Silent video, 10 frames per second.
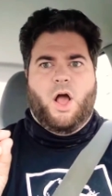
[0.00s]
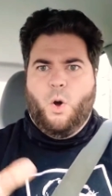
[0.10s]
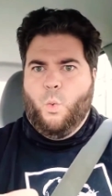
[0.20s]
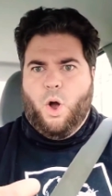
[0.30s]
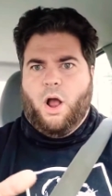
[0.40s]

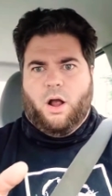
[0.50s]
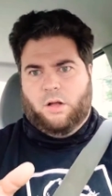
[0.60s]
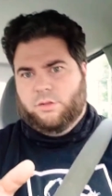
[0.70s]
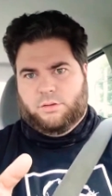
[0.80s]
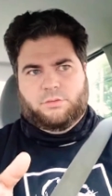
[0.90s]
a
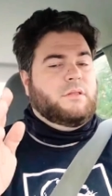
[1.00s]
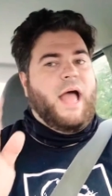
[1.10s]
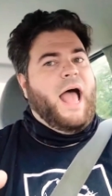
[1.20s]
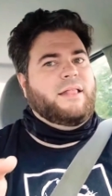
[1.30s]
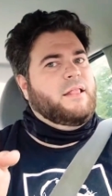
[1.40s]
world
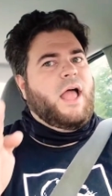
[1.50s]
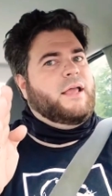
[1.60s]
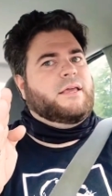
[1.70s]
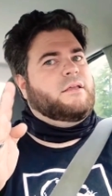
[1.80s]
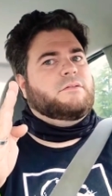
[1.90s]
not
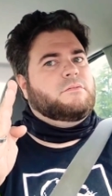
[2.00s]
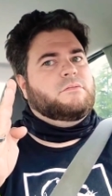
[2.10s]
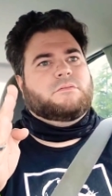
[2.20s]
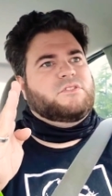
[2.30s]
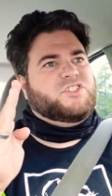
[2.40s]
like
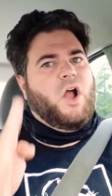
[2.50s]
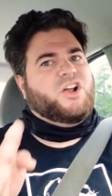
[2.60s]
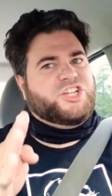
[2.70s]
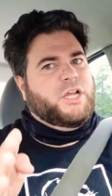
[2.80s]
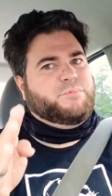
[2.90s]

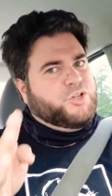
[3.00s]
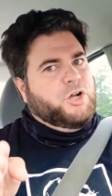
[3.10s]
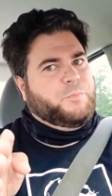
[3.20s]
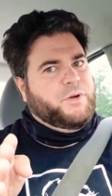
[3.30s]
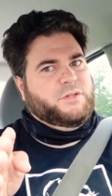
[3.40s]
Starship
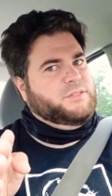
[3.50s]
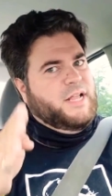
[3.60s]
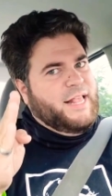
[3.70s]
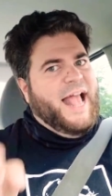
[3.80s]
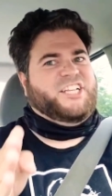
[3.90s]
Troopers.
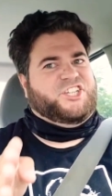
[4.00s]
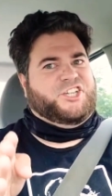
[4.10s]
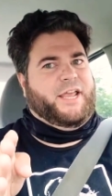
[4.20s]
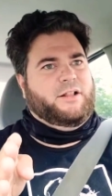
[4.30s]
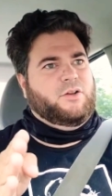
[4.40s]
None of that
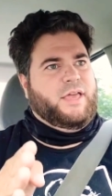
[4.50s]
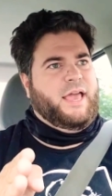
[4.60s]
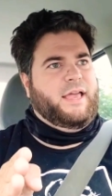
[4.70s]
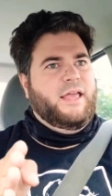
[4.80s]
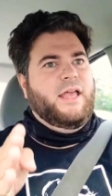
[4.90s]
shit,
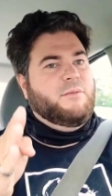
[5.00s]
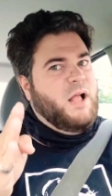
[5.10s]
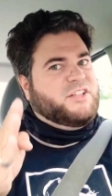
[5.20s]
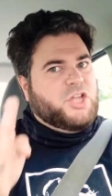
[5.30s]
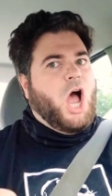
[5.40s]
okay?
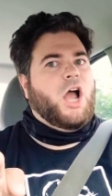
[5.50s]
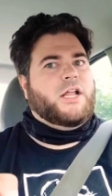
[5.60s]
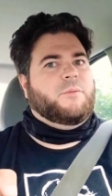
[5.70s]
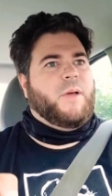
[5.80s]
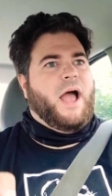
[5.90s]
Not
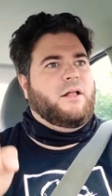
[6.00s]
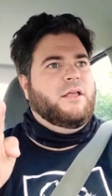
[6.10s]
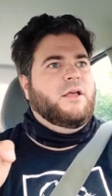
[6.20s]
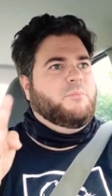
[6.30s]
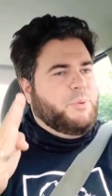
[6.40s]
talking about
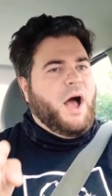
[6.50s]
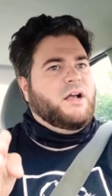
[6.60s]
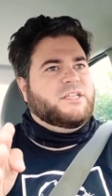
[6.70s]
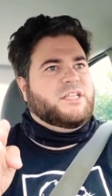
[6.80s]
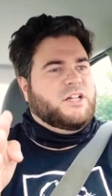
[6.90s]

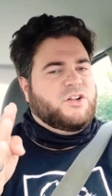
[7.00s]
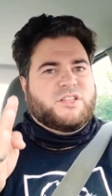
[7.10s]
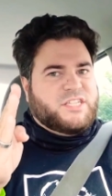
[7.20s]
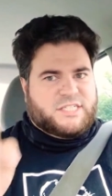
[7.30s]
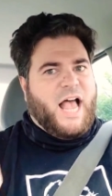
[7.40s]
bugs that are
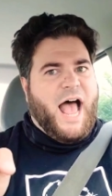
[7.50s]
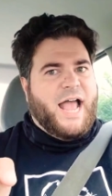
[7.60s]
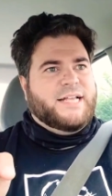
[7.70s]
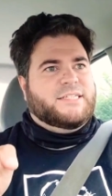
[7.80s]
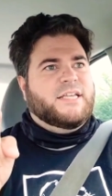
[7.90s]
the
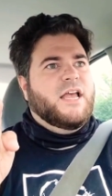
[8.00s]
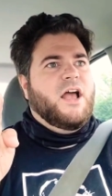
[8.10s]
size